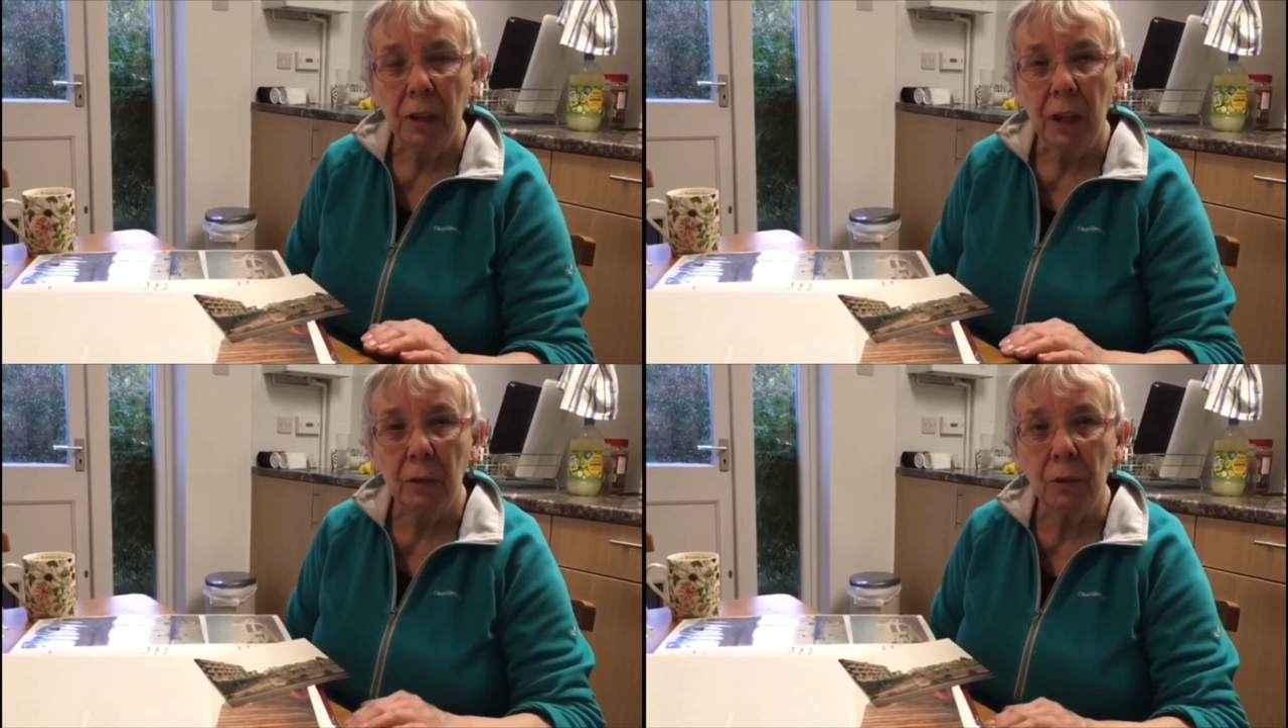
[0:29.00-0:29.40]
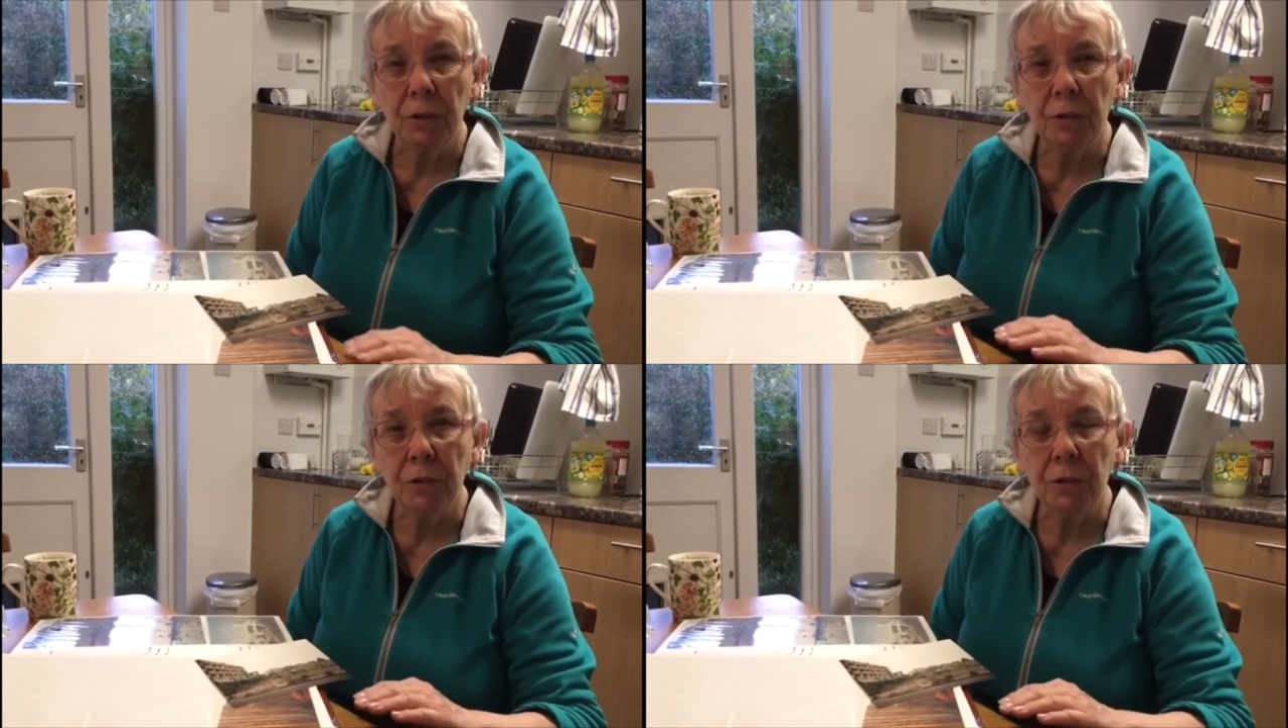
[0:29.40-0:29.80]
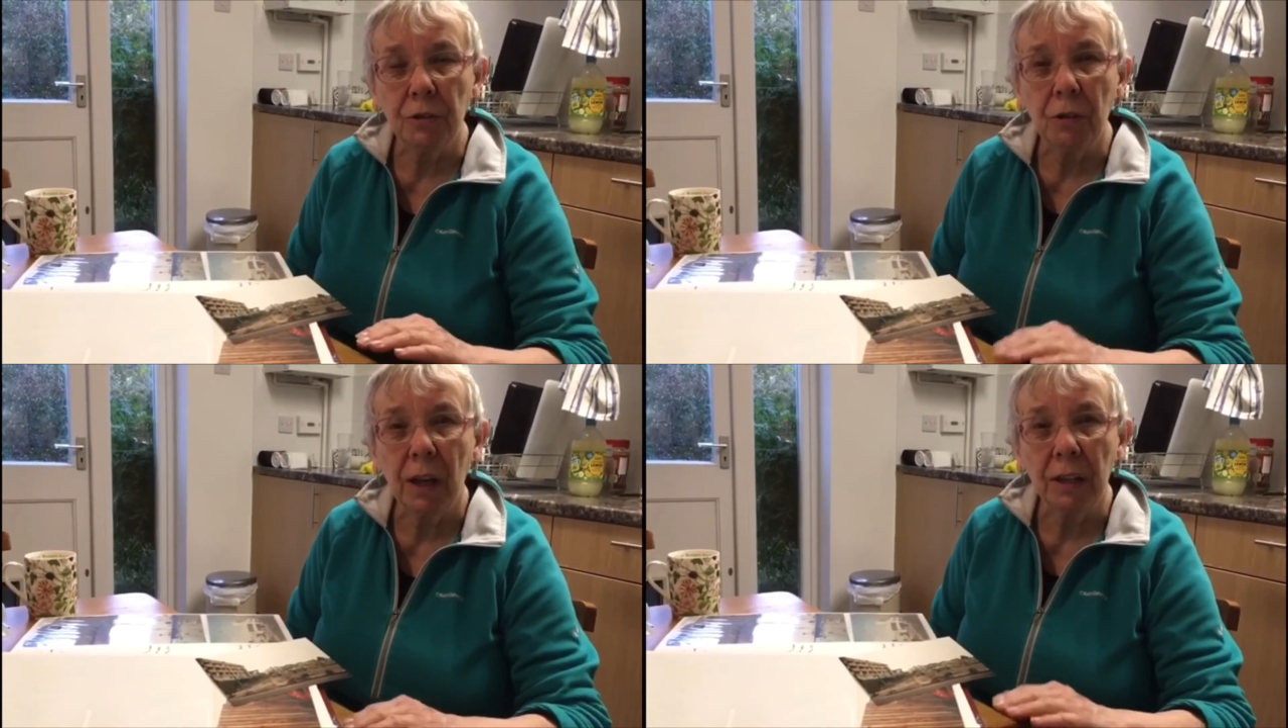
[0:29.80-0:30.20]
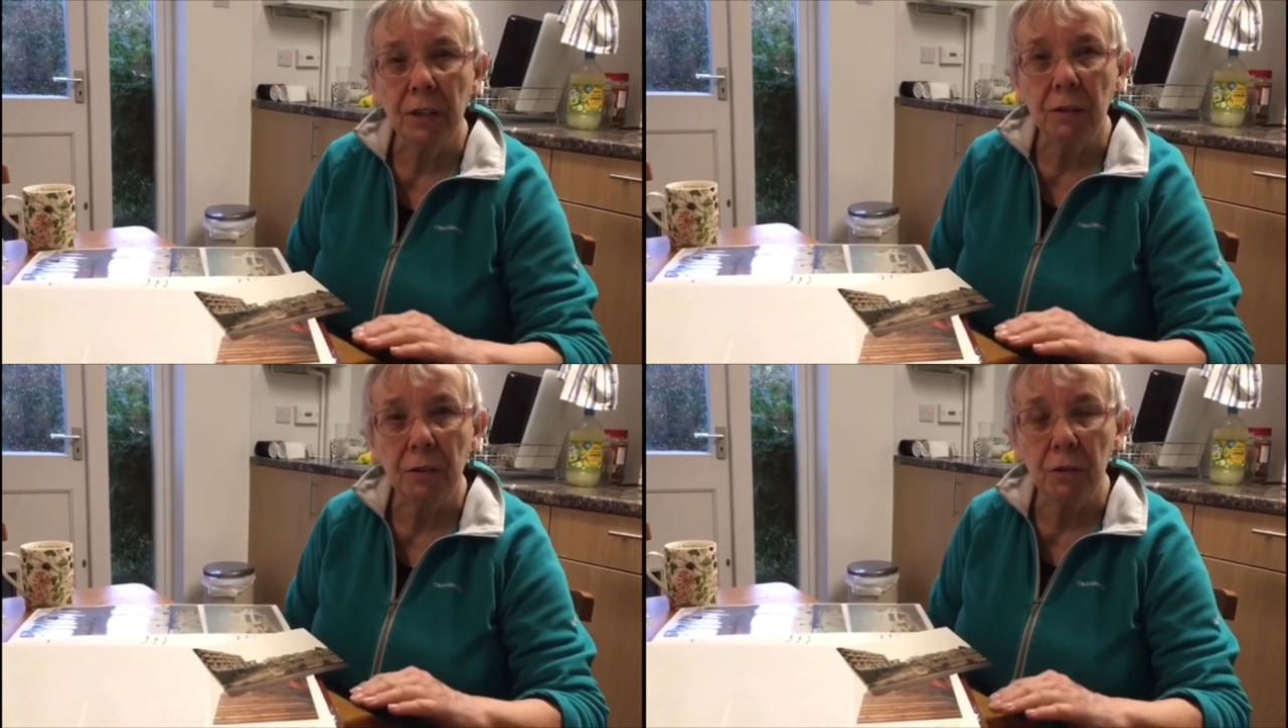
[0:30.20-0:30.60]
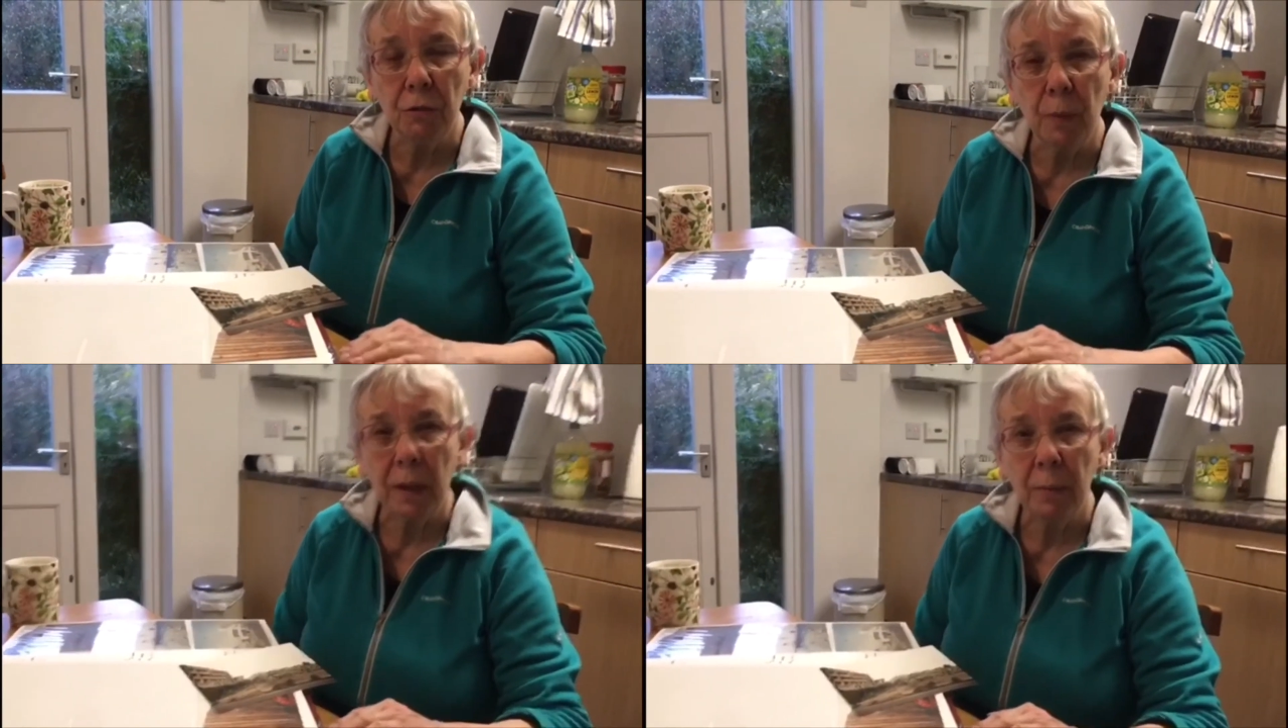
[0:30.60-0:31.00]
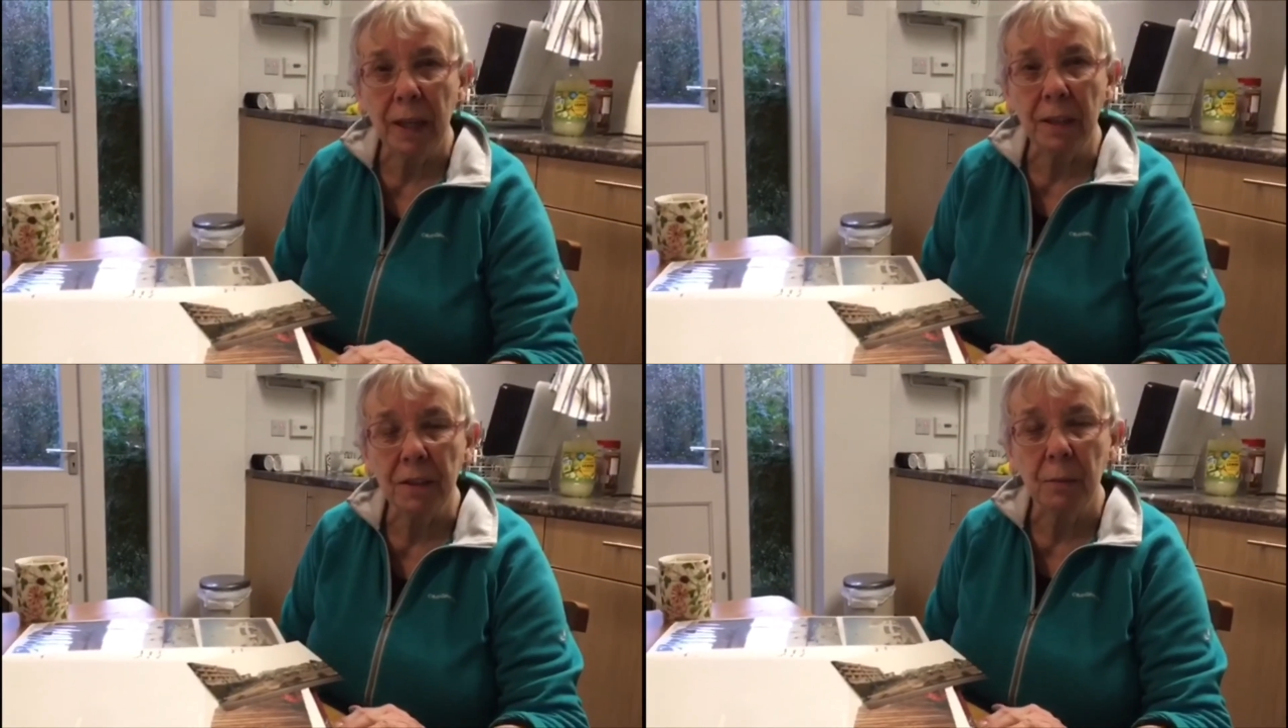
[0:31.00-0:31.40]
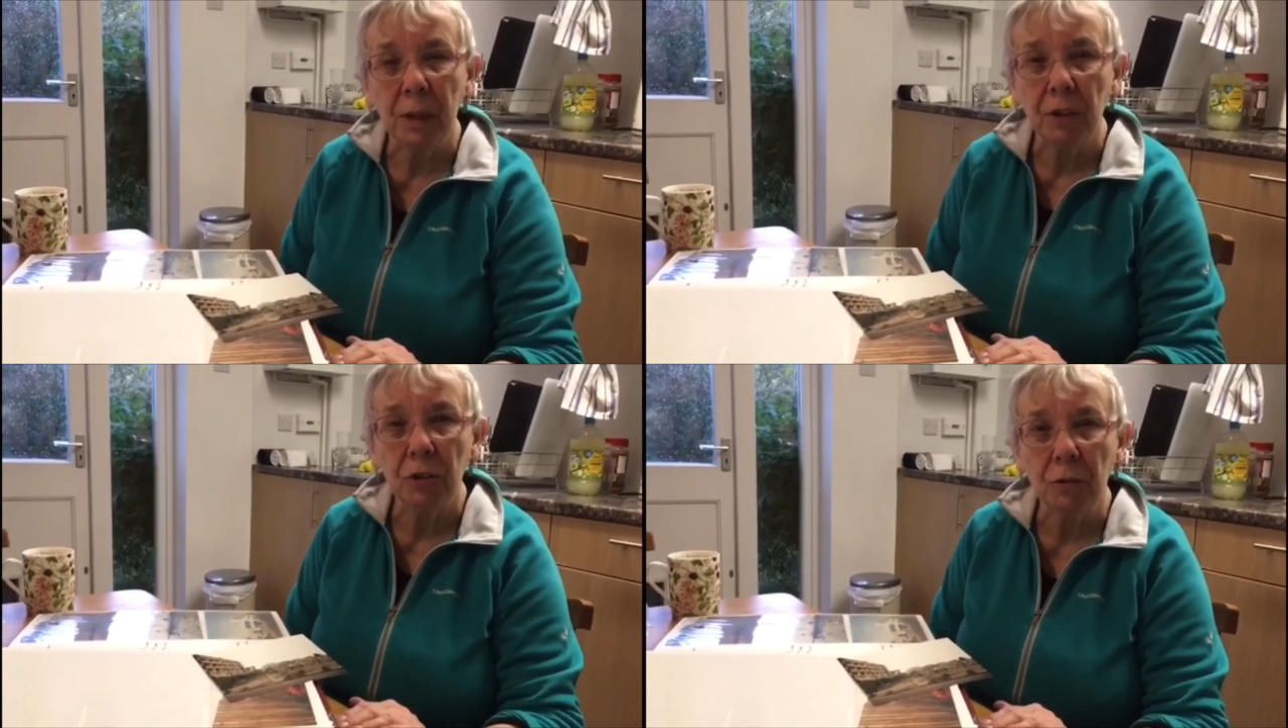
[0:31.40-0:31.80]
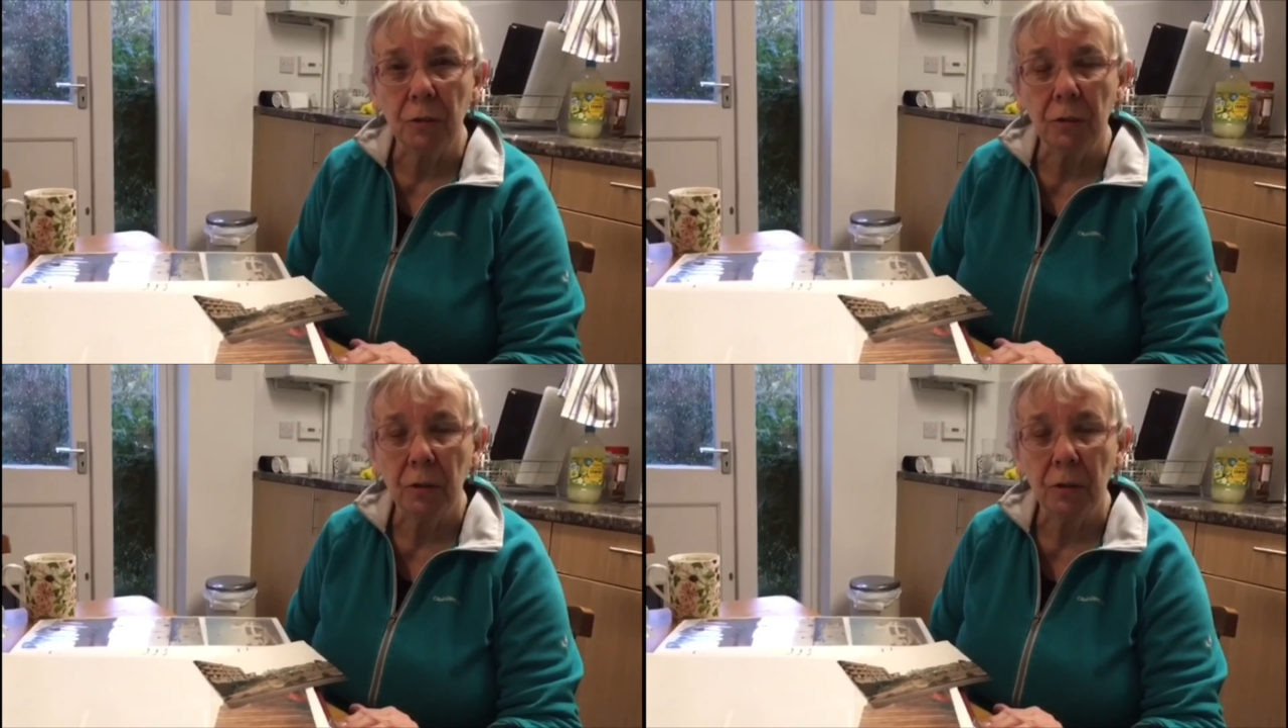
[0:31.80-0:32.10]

I wanted to try to do my best to make sure